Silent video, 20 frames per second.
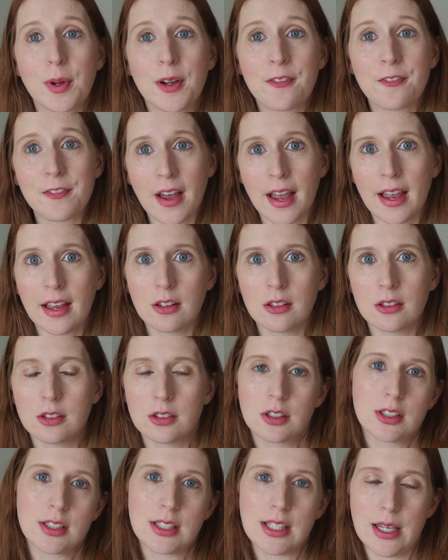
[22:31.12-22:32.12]
my final
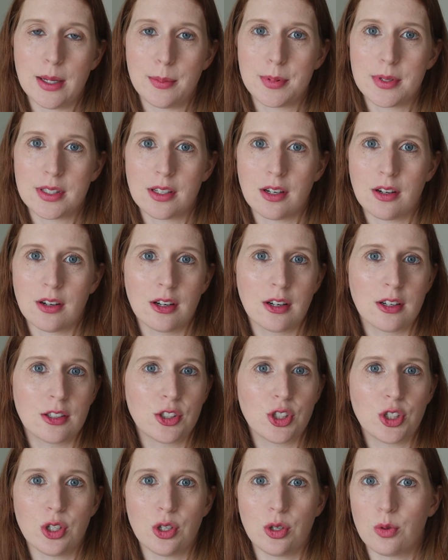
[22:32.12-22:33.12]
little tips are
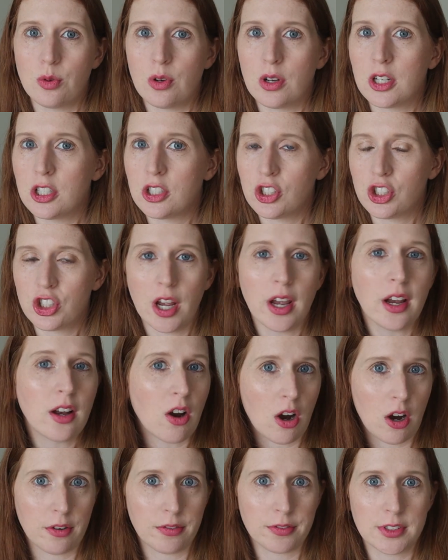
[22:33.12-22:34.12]
to
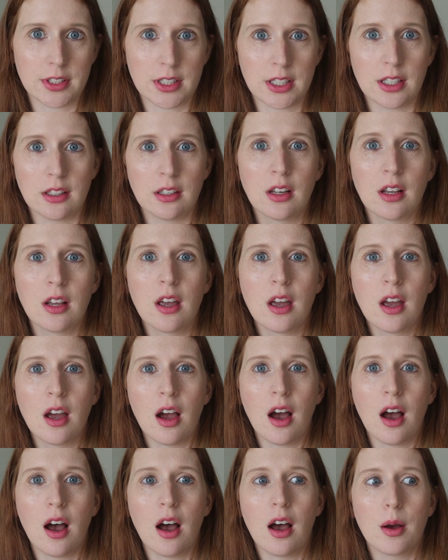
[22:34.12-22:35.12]
check often.
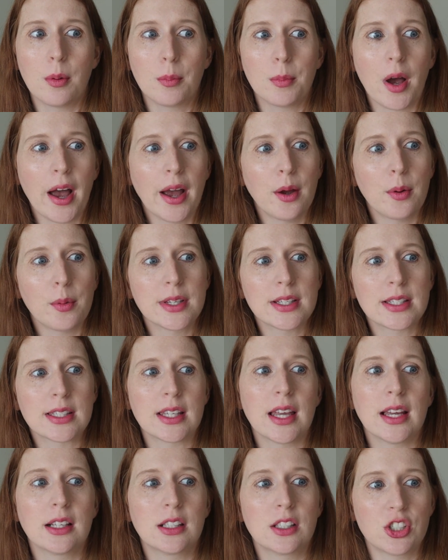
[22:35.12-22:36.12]
I always
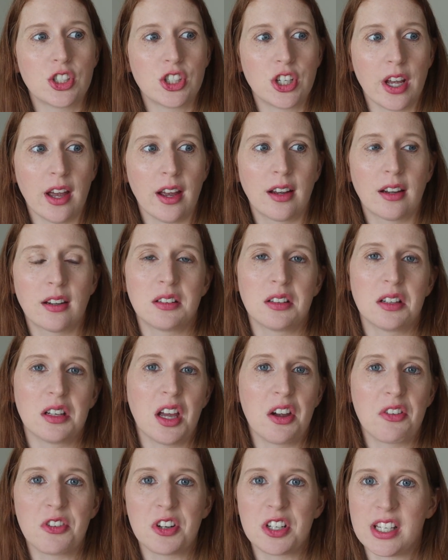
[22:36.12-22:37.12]
like to check
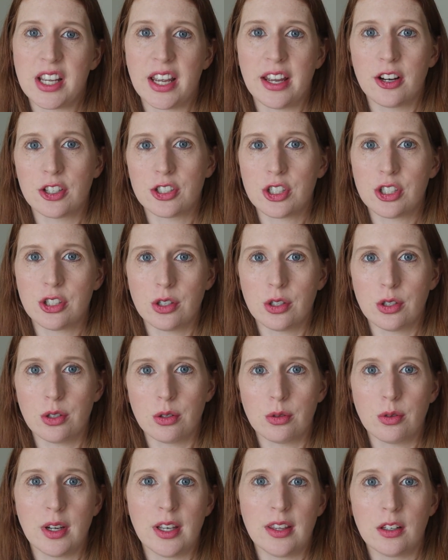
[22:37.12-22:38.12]
every day or
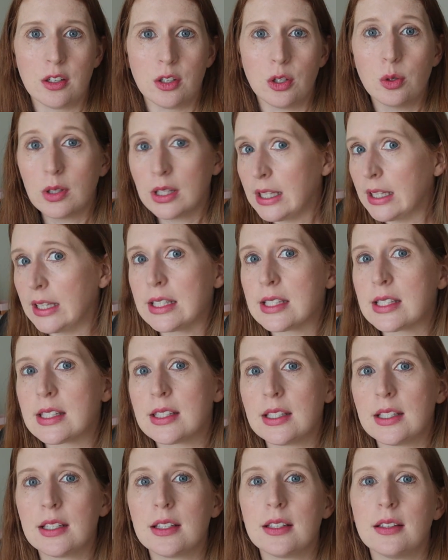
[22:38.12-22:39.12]
2 in the newly
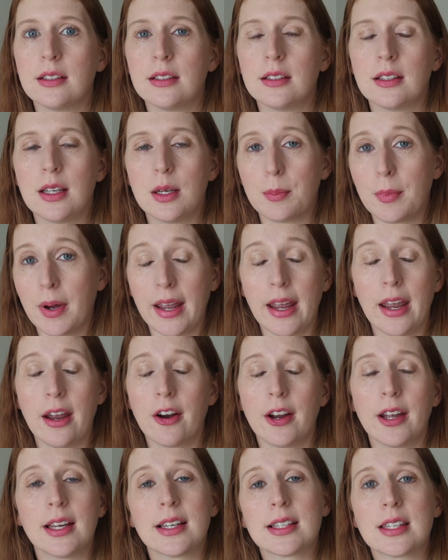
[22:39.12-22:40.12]
listed in my
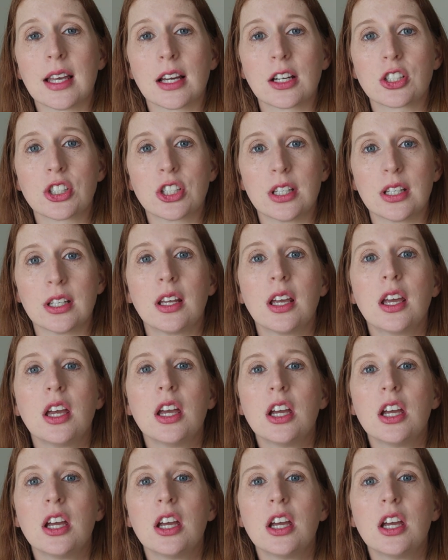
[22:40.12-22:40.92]
area section,